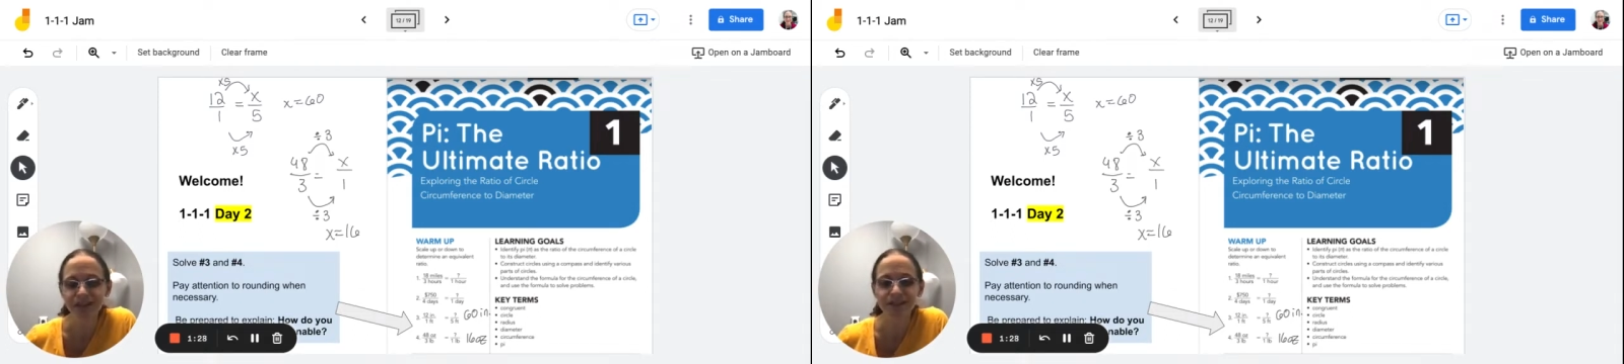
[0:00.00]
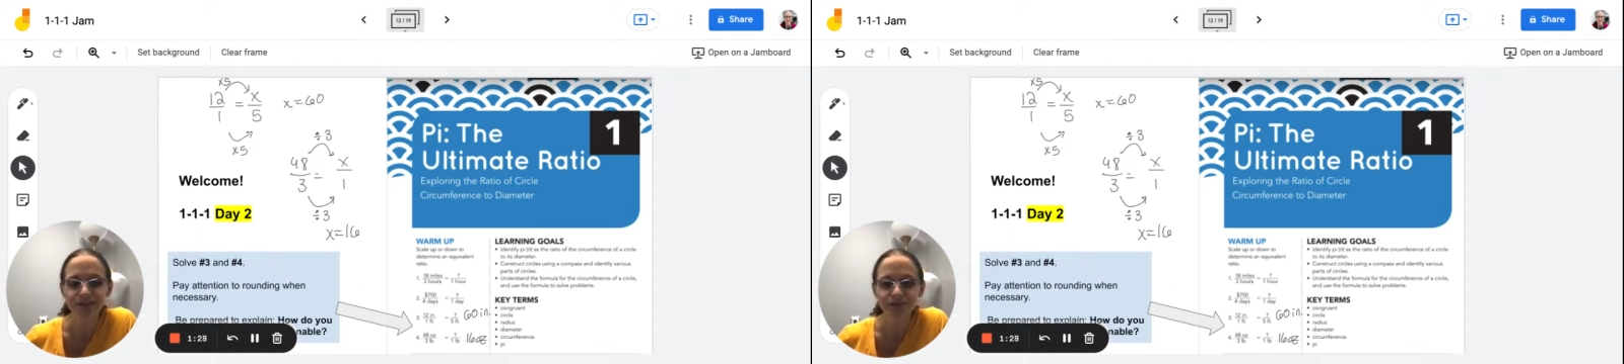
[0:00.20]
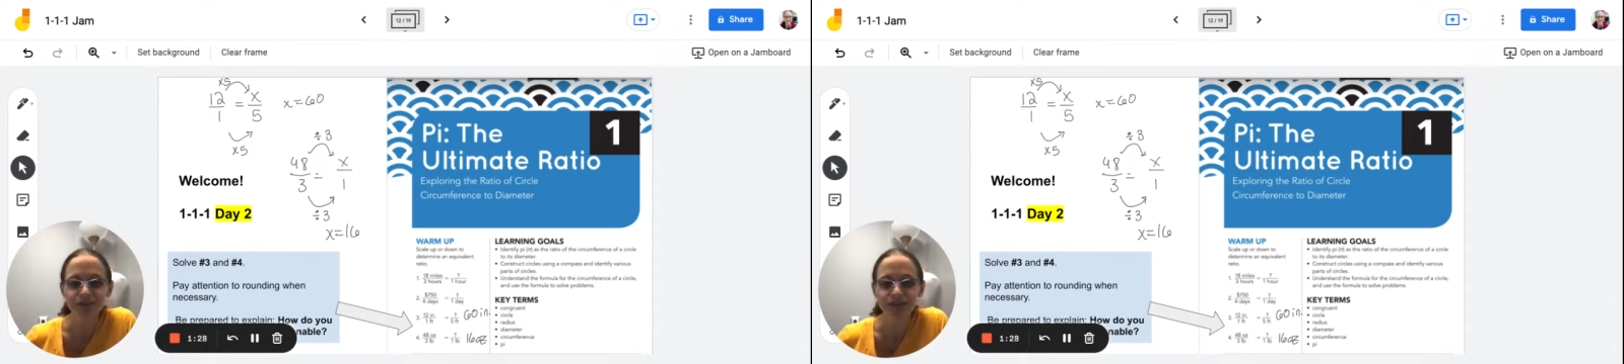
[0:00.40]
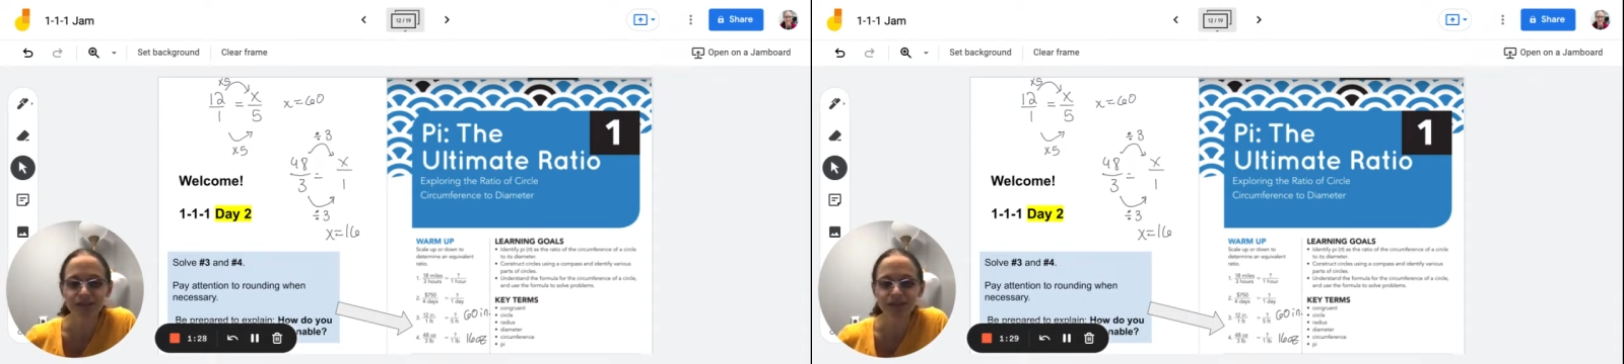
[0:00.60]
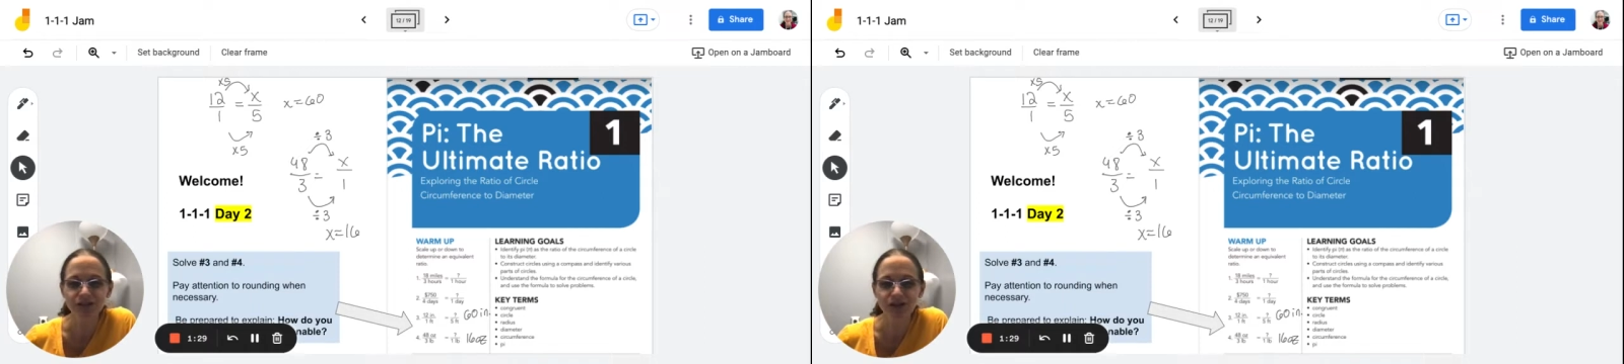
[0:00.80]
and using it
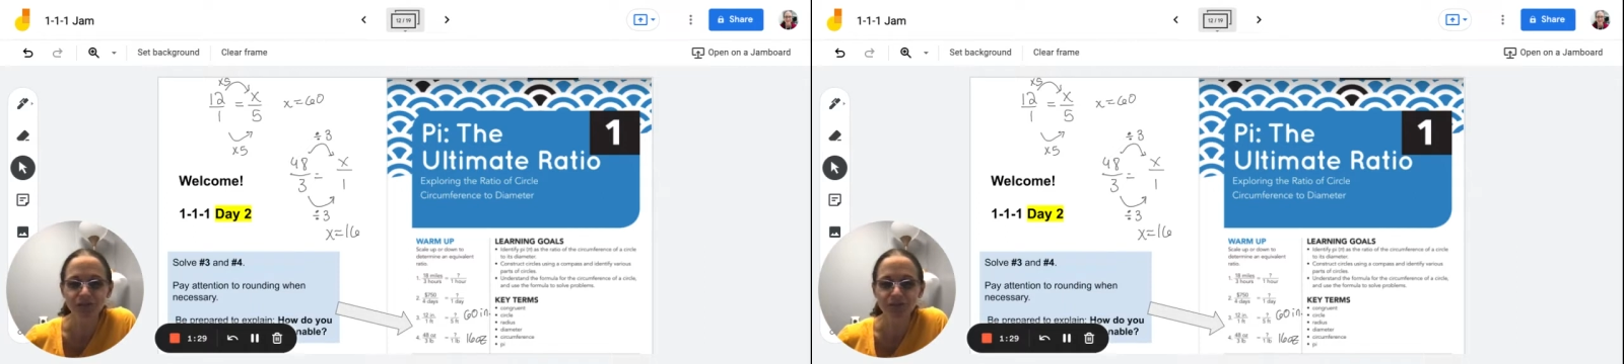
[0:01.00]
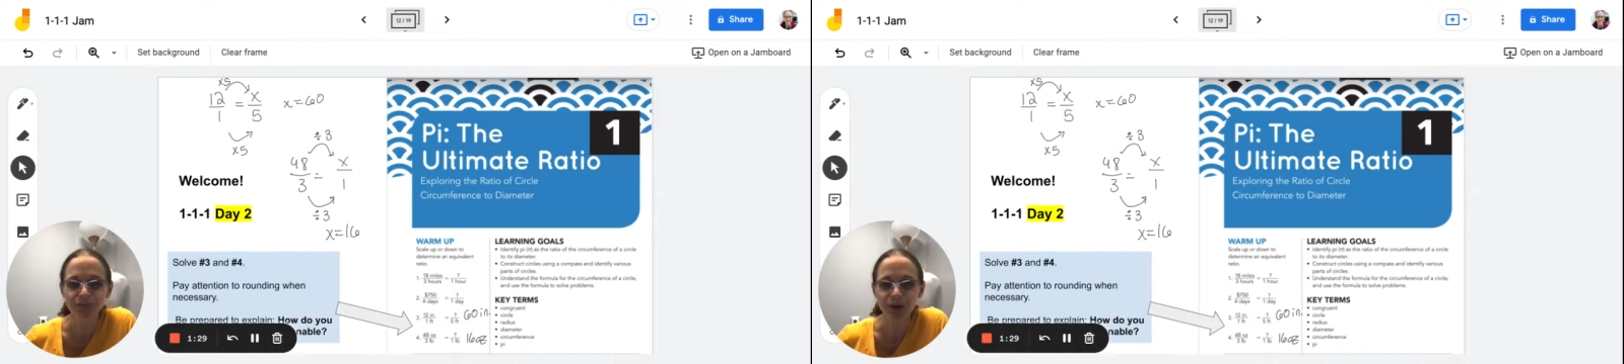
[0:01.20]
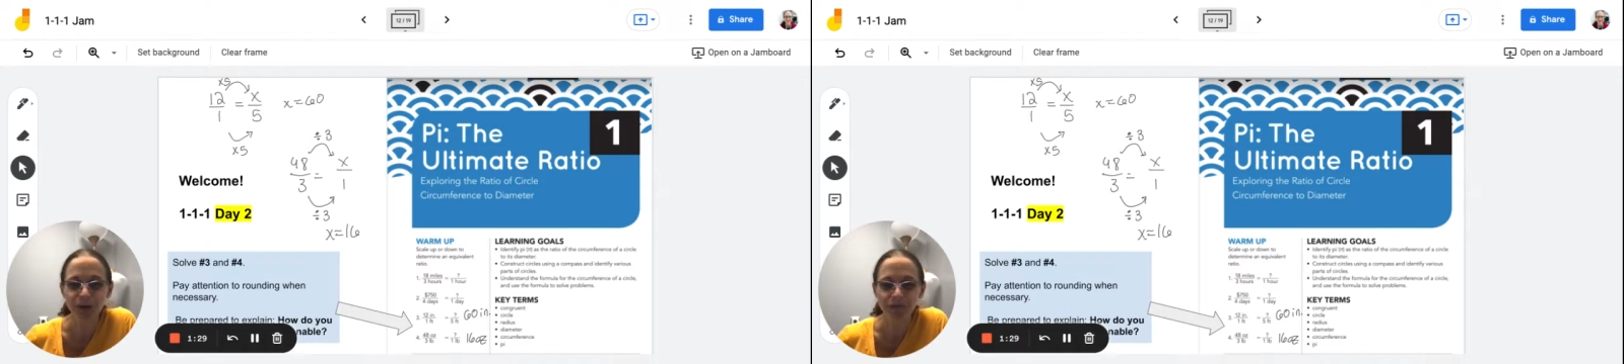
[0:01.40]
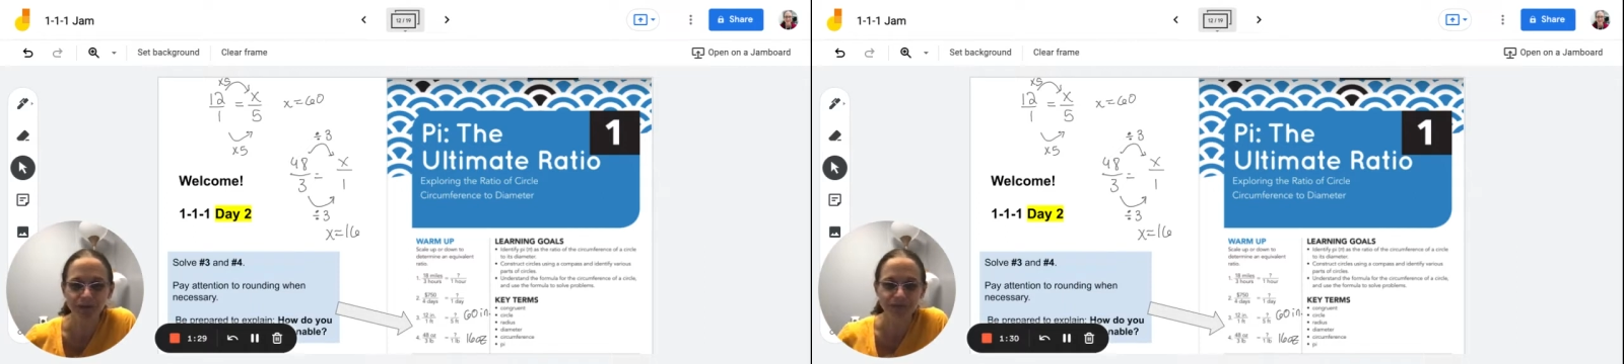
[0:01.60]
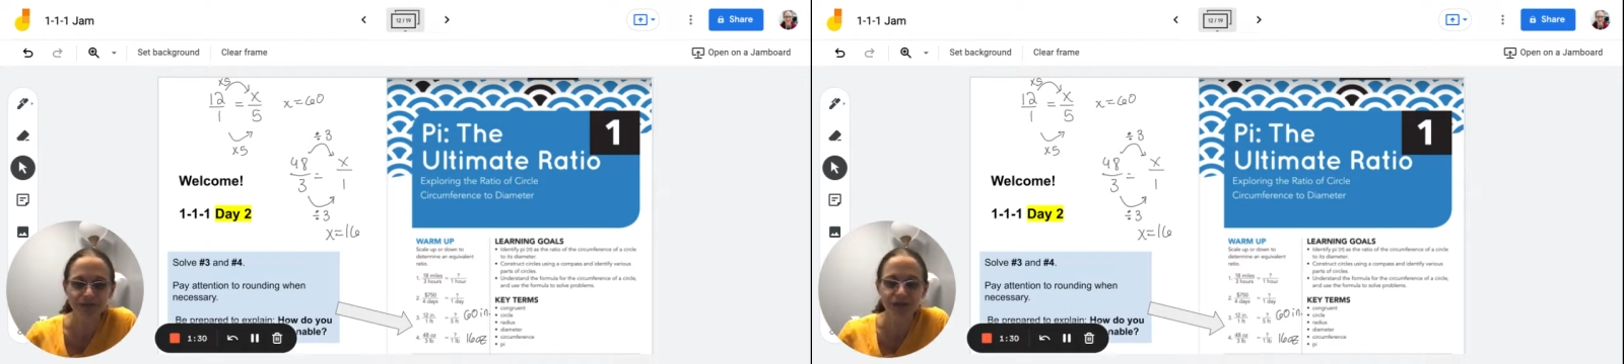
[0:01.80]
to solve
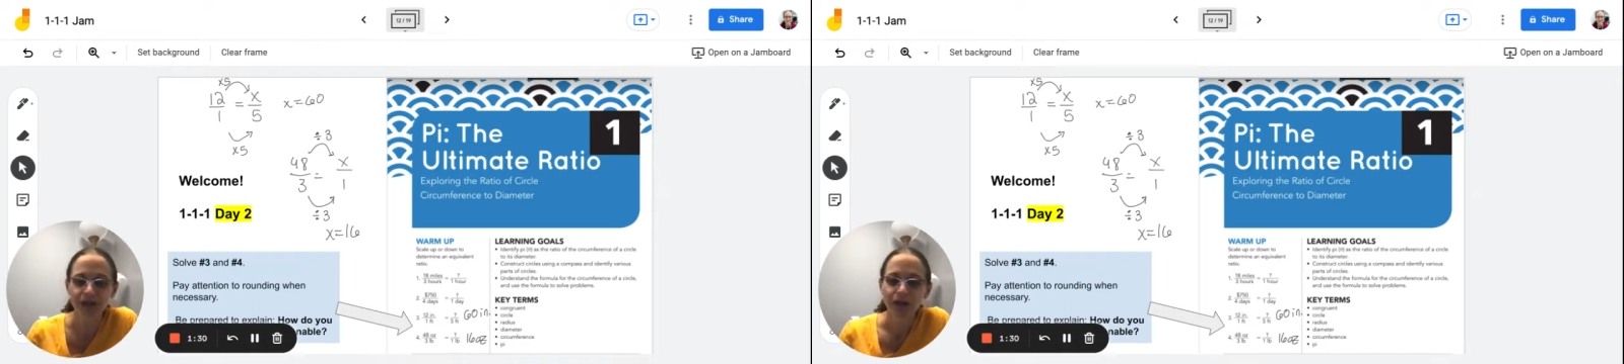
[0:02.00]
problems.